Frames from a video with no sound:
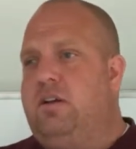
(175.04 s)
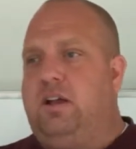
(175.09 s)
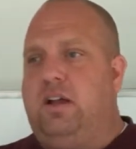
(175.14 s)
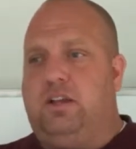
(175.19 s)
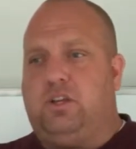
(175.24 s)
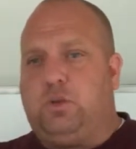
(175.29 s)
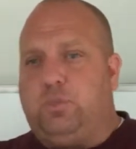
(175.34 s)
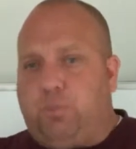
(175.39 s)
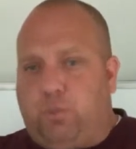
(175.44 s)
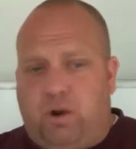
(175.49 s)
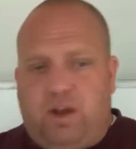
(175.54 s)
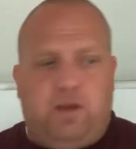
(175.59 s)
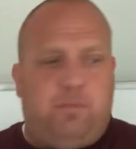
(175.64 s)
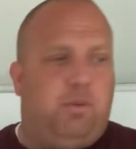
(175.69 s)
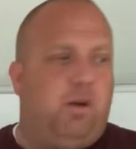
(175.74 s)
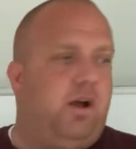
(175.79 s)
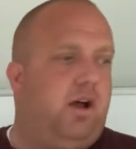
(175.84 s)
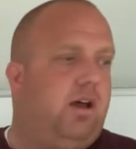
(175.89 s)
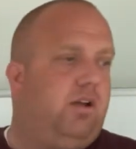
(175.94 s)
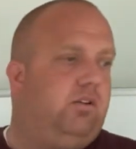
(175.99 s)
a spray
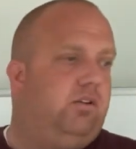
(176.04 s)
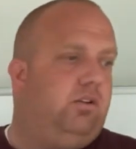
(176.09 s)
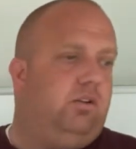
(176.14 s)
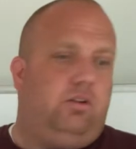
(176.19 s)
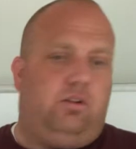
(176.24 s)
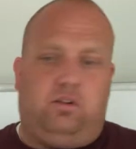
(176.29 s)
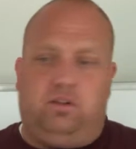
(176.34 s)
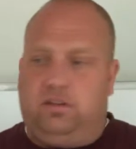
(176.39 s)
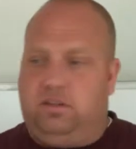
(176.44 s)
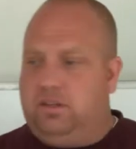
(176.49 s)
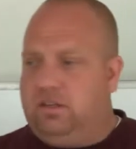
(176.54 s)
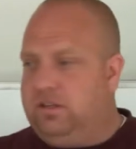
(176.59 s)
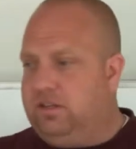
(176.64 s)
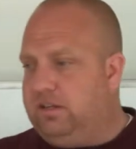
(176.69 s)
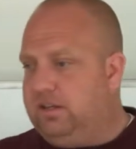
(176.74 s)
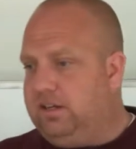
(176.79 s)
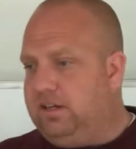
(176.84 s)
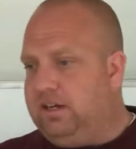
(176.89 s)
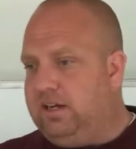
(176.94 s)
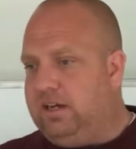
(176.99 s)
bottle,
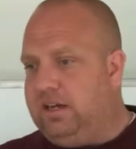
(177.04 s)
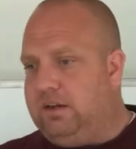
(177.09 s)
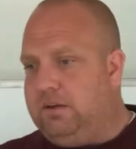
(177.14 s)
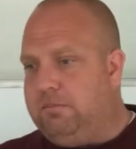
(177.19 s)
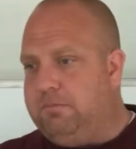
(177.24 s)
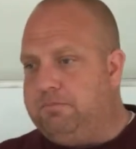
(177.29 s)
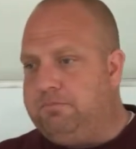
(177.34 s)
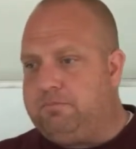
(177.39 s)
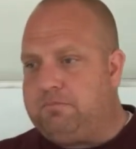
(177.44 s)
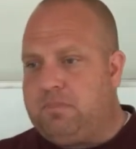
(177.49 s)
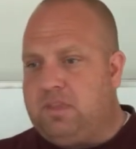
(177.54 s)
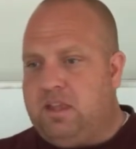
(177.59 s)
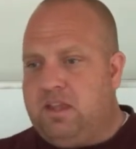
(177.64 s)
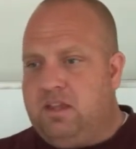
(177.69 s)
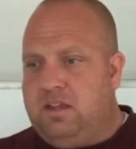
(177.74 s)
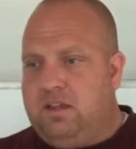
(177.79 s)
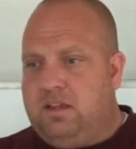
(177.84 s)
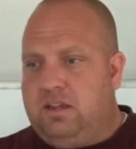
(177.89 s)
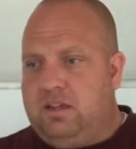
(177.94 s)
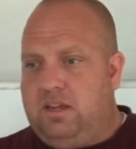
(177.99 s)

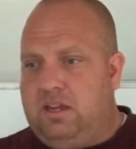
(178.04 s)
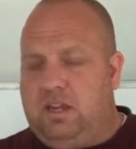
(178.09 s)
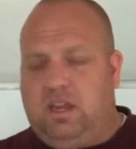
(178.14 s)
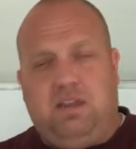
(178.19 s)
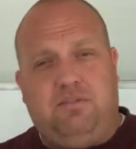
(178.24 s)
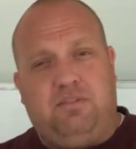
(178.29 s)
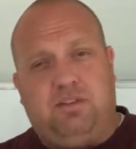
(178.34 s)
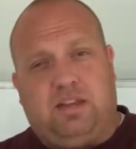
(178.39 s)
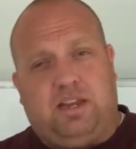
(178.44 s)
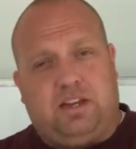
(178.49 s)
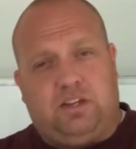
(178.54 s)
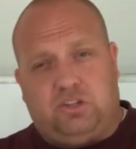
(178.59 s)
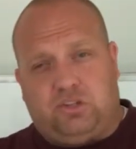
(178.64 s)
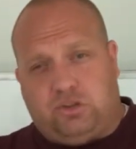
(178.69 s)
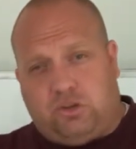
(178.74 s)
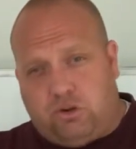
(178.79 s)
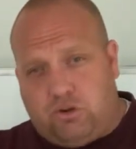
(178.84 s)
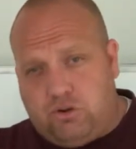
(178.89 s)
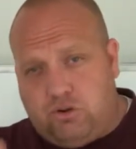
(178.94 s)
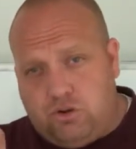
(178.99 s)
even like a
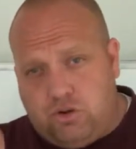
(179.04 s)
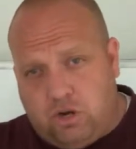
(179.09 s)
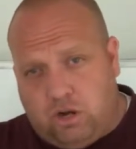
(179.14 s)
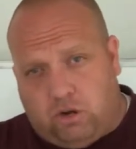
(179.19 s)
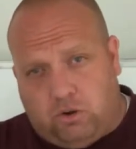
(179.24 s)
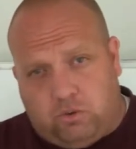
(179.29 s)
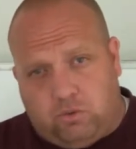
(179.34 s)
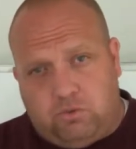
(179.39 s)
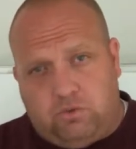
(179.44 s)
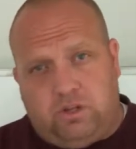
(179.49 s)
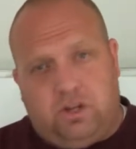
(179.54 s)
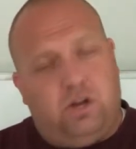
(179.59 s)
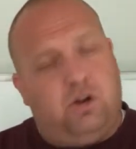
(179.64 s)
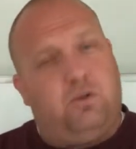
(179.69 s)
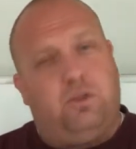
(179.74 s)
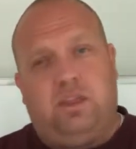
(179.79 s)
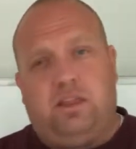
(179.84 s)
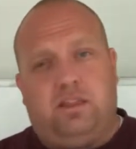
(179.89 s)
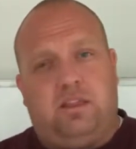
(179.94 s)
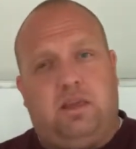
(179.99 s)
stern no.
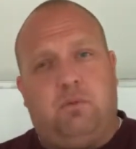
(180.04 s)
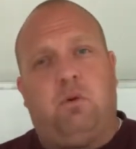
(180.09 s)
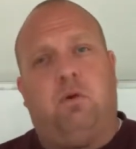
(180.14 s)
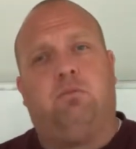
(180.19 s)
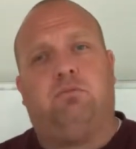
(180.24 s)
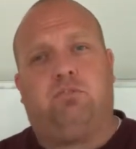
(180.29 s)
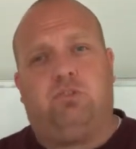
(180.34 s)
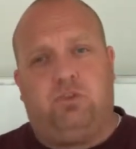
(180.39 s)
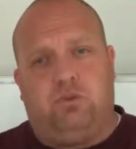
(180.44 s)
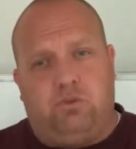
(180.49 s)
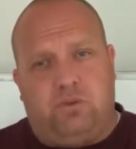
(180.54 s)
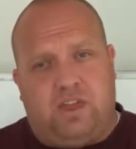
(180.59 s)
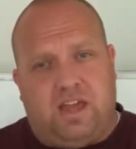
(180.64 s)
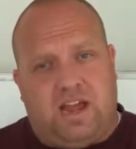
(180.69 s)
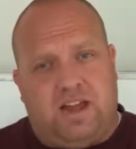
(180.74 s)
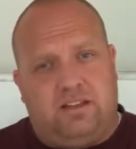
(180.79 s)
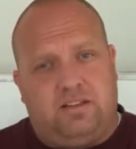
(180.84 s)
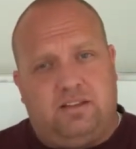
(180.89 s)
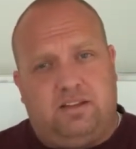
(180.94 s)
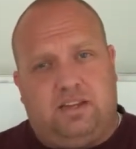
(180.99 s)
They won't do
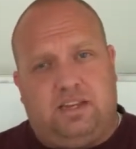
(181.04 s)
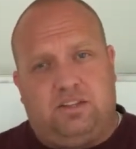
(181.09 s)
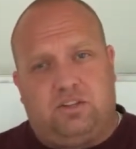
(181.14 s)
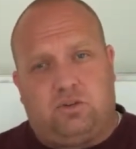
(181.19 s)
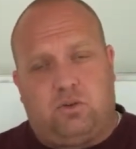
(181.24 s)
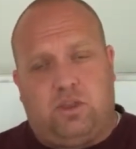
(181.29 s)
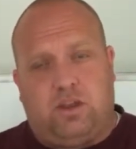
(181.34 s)
that. And so